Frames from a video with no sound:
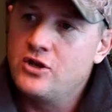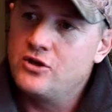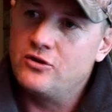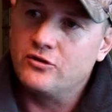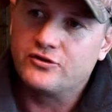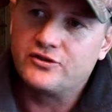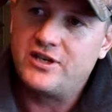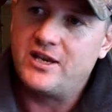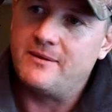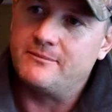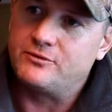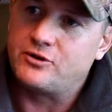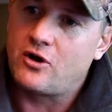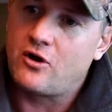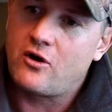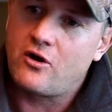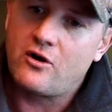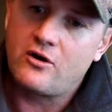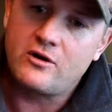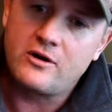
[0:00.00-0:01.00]
You'll see them
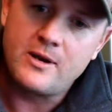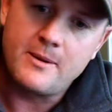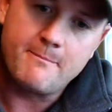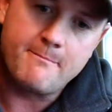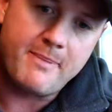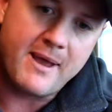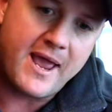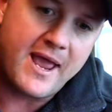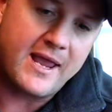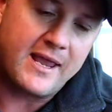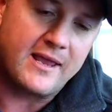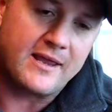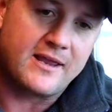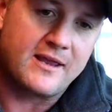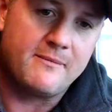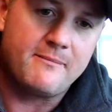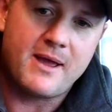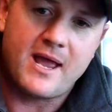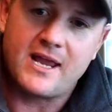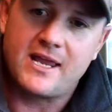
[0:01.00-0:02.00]
turn, bank,
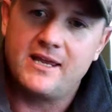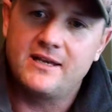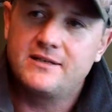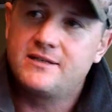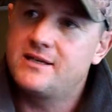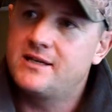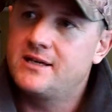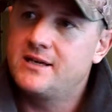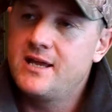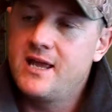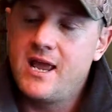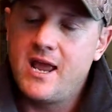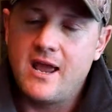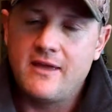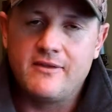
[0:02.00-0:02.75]
come back into you,